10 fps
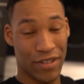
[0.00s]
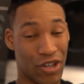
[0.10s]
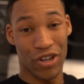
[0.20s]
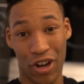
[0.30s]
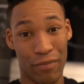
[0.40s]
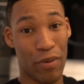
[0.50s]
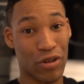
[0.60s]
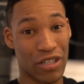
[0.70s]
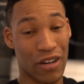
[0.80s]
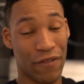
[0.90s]
turn on
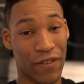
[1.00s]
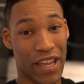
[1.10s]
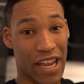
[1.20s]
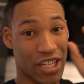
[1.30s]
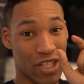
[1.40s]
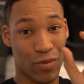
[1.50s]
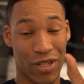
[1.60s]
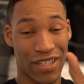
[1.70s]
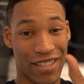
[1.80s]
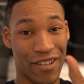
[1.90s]
post notifications,
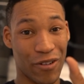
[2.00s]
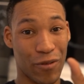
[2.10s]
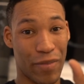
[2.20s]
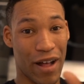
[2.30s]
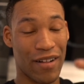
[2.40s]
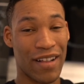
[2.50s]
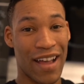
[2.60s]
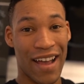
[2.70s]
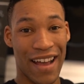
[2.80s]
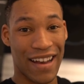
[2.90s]
which is the little bell,